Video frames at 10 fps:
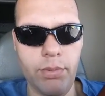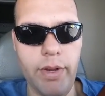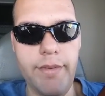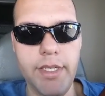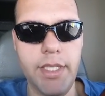
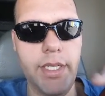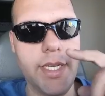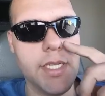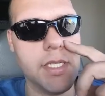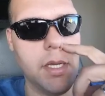previous to
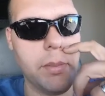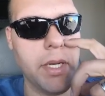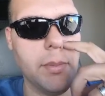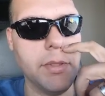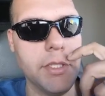this,
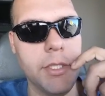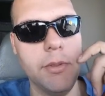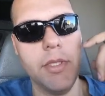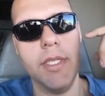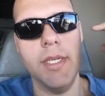pick up in
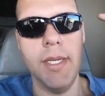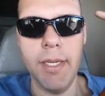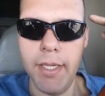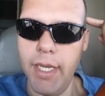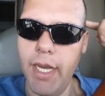Duke.
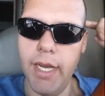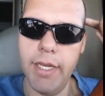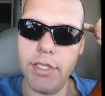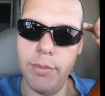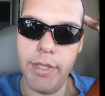
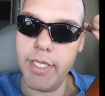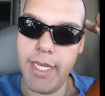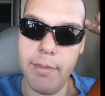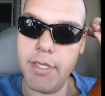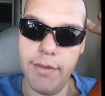It's gonna be the
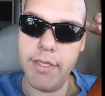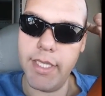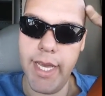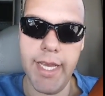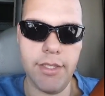same stuff as
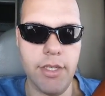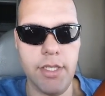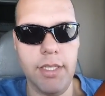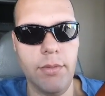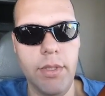that, so it's
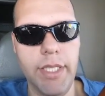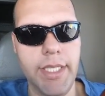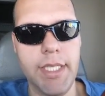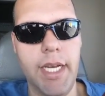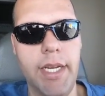nothing really
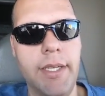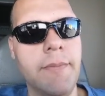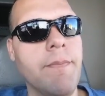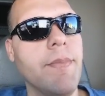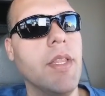exciting.
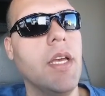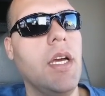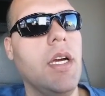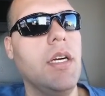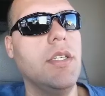
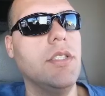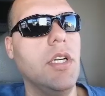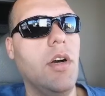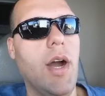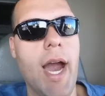
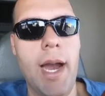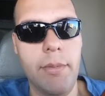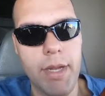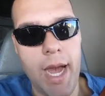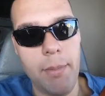So
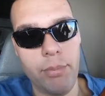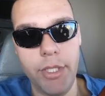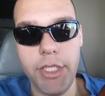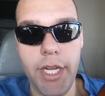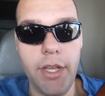I
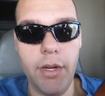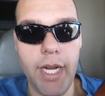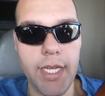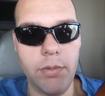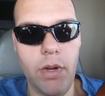appreciate y'all
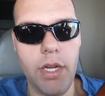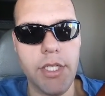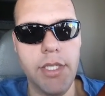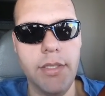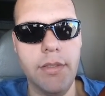guys
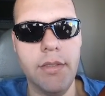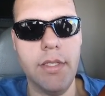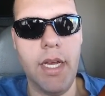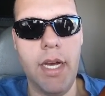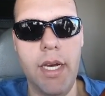watching.
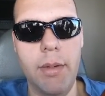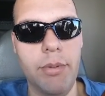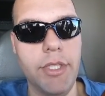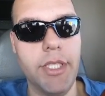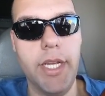I
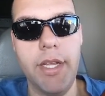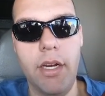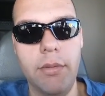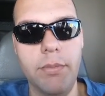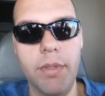appreciate
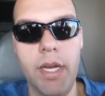y'all